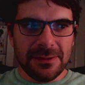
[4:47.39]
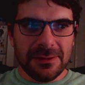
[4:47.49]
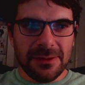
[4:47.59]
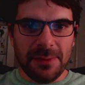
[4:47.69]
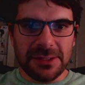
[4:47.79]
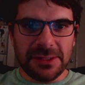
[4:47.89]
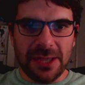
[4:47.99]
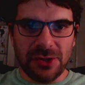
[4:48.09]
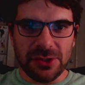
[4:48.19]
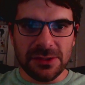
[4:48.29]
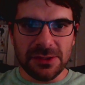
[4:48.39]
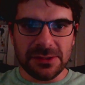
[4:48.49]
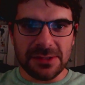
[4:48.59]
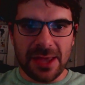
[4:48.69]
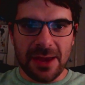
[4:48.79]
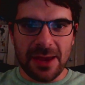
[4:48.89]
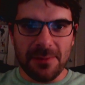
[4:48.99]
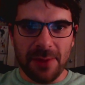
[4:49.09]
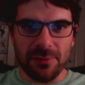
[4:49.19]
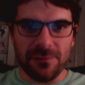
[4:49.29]
limitations that
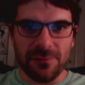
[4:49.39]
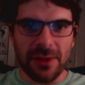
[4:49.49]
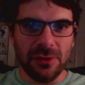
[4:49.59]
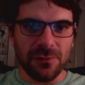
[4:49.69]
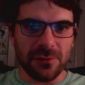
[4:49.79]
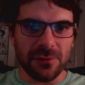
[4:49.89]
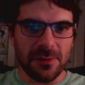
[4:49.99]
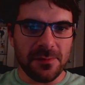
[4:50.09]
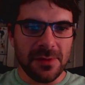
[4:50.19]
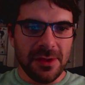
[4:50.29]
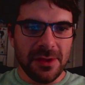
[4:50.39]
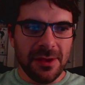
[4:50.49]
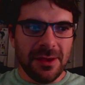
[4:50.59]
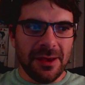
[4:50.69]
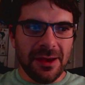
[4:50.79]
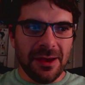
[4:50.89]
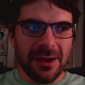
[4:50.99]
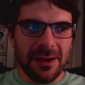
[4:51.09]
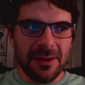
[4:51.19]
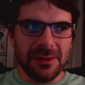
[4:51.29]
might prevent you from
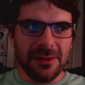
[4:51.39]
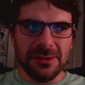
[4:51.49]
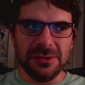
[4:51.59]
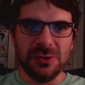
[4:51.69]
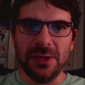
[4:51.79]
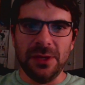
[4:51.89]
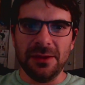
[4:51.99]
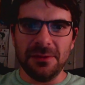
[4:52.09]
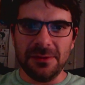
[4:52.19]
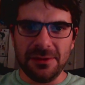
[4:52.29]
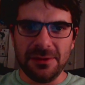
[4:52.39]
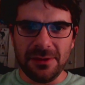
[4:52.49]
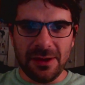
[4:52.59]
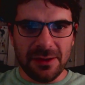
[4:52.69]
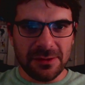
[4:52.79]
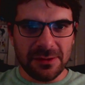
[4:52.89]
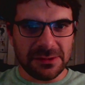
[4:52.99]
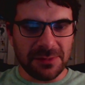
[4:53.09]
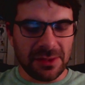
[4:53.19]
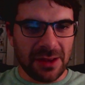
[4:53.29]
doing
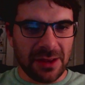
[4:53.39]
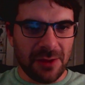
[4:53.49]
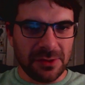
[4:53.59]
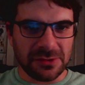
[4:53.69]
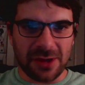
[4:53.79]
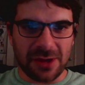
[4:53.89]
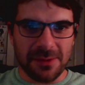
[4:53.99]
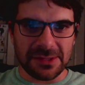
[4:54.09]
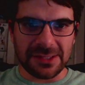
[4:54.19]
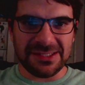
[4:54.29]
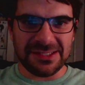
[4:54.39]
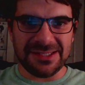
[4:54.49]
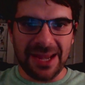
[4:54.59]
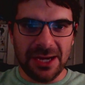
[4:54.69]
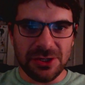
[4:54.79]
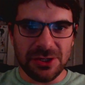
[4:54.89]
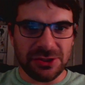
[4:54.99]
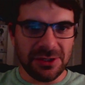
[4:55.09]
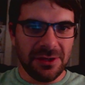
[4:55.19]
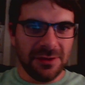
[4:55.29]
something that I would describe as like
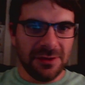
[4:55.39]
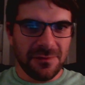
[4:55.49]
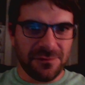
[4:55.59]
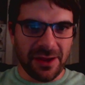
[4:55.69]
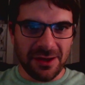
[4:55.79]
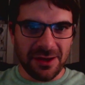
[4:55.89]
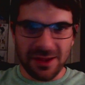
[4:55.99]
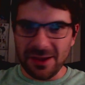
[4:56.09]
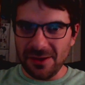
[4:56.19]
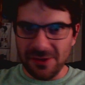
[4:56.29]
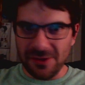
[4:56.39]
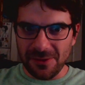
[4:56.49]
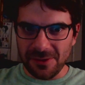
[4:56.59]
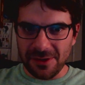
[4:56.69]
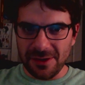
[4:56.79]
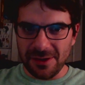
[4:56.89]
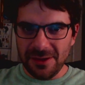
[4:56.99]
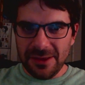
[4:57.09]
stage fighting or